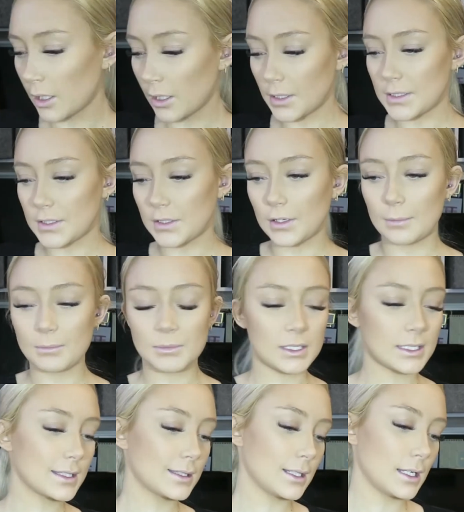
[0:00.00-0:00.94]
So I'm
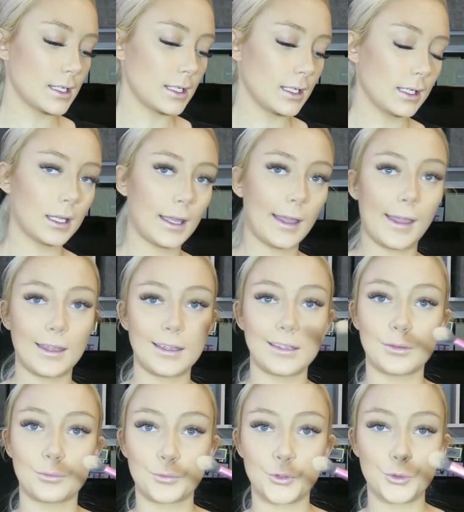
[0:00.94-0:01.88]
just taking
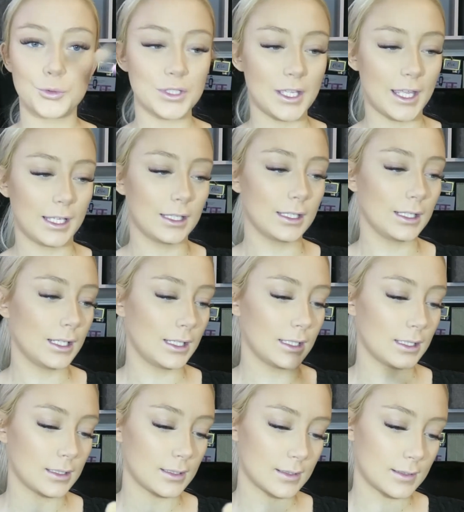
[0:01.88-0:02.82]
a Real
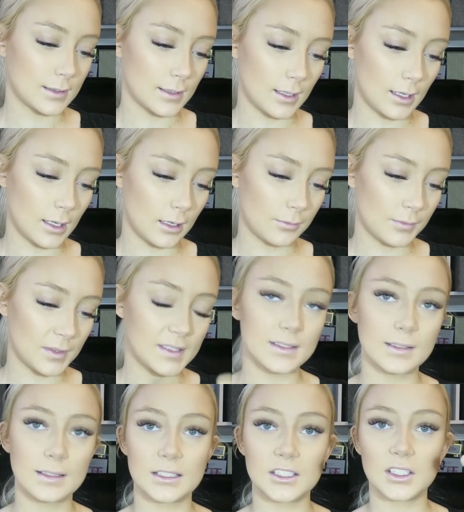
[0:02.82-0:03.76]
Techniques, this
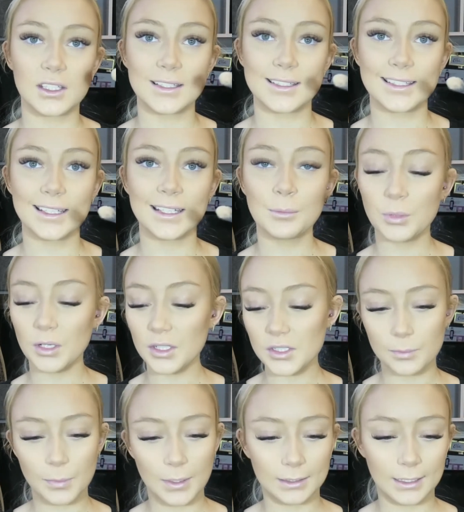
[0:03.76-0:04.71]
is actually a setting brush,
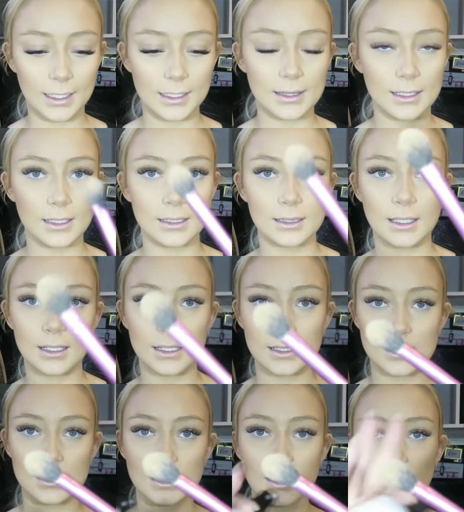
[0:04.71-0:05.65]
but I think that
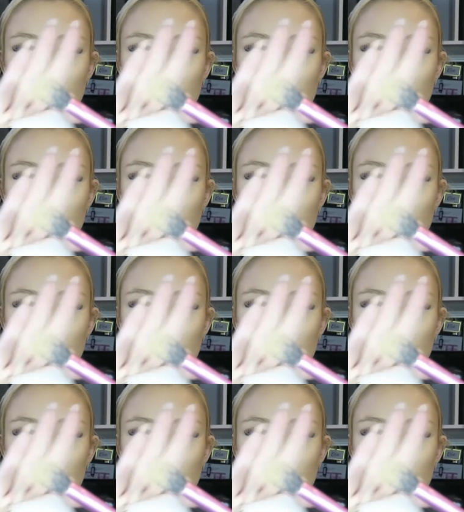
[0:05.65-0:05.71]
it's